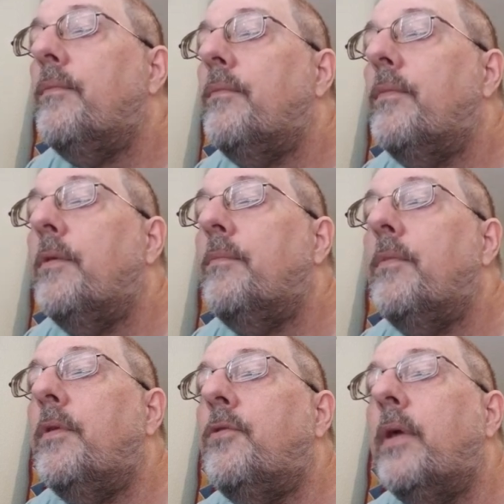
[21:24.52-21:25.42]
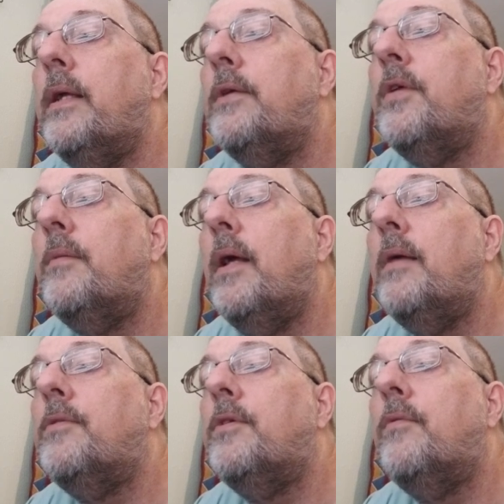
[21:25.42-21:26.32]
The trick is
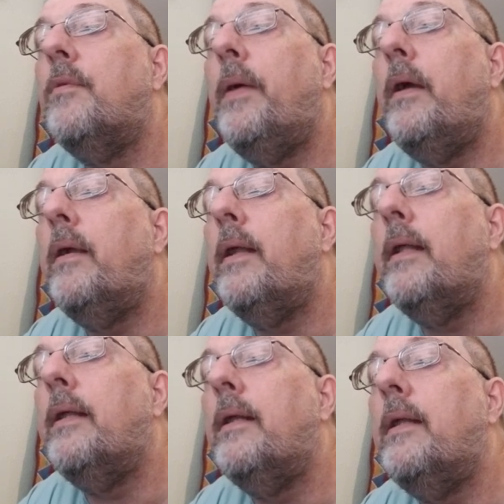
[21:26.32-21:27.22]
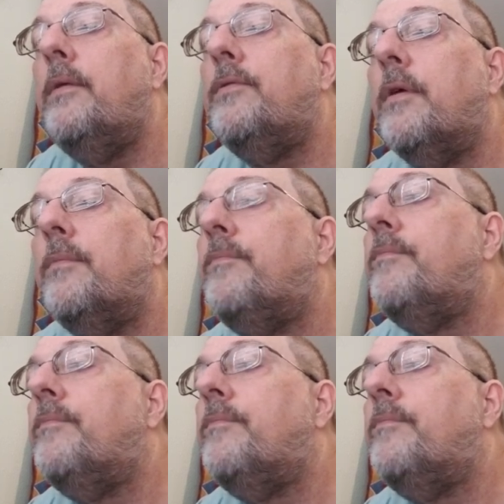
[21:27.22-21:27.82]
sometimes you repair it and it leaves a